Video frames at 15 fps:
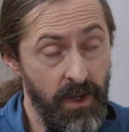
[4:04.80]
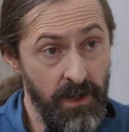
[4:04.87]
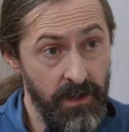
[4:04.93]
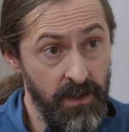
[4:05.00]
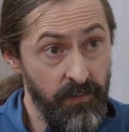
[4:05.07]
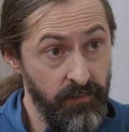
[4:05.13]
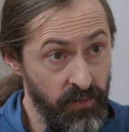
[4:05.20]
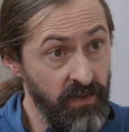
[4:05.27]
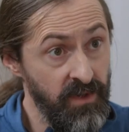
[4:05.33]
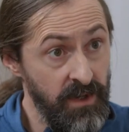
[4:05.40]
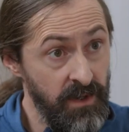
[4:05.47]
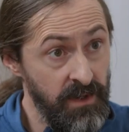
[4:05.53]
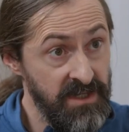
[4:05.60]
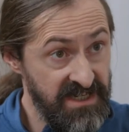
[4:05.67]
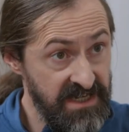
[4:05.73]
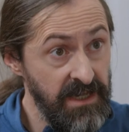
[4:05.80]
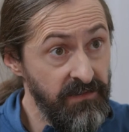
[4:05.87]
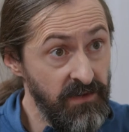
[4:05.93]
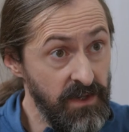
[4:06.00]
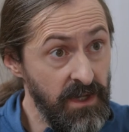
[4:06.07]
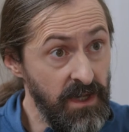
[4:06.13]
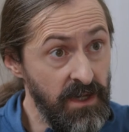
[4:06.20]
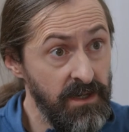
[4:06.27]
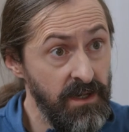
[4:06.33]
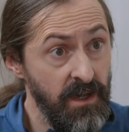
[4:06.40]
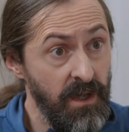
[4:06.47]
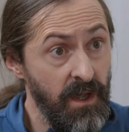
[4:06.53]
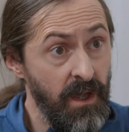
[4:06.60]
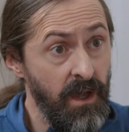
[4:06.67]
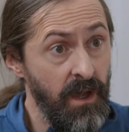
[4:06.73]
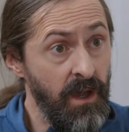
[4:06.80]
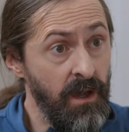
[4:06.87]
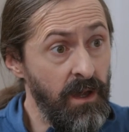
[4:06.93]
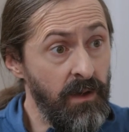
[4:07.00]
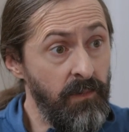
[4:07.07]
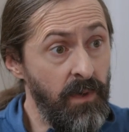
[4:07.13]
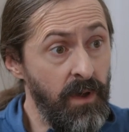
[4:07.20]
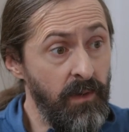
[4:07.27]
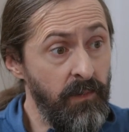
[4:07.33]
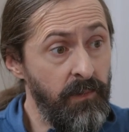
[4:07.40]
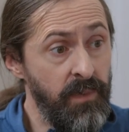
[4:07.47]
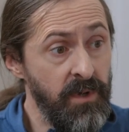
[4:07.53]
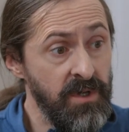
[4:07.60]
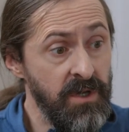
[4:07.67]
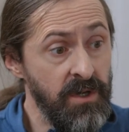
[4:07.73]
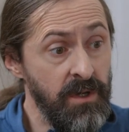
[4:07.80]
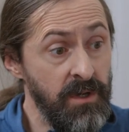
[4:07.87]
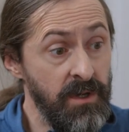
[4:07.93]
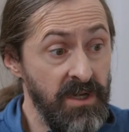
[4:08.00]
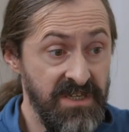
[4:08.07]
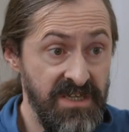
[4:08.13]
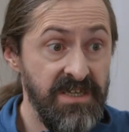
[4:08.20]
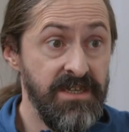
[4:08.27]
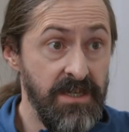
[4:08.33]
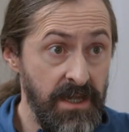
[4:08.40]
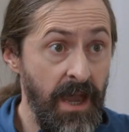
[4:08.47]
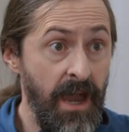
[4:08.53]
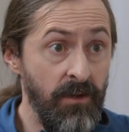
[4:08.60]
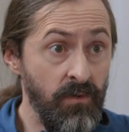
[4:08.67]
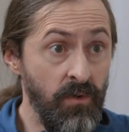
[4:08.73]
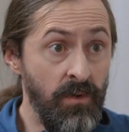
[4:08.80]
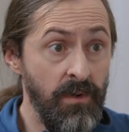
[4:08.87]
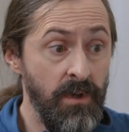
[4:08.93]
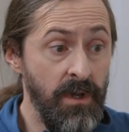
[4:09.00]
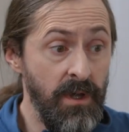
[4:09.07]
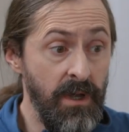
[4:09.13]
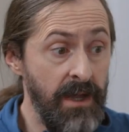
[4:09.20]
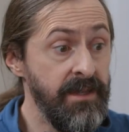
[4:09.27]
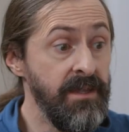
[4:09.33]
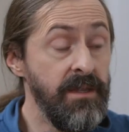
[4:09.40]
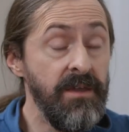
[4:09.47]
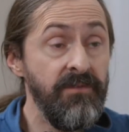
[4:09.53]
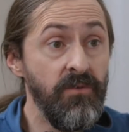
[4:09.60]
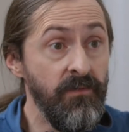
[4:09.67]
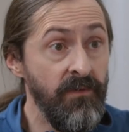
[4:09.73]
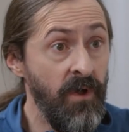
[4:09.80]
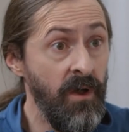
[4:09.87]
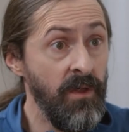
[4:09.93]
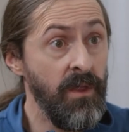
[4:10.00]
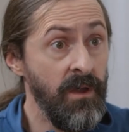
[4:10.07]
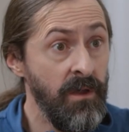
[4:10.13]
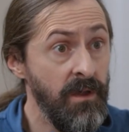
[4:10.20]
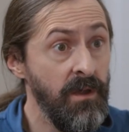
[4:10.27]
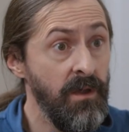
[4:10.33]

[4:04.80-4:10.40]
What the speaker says: and her brother Stephen did, but a sister Carol had a different father.